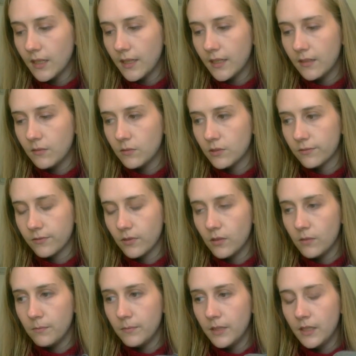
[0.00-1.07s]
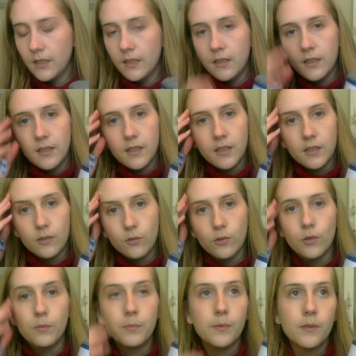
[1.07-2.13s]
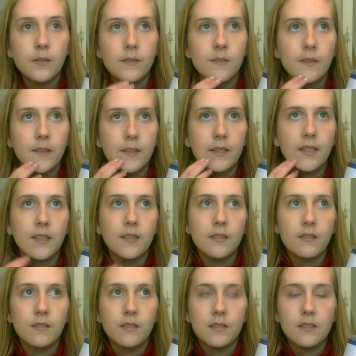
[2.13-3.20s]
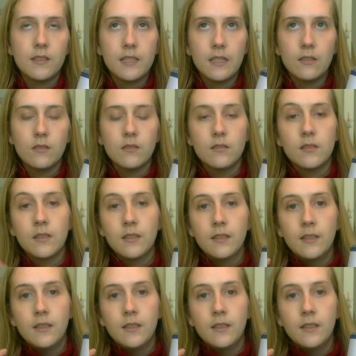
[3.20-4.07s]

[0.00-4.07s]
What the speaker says: And it was from a group that sells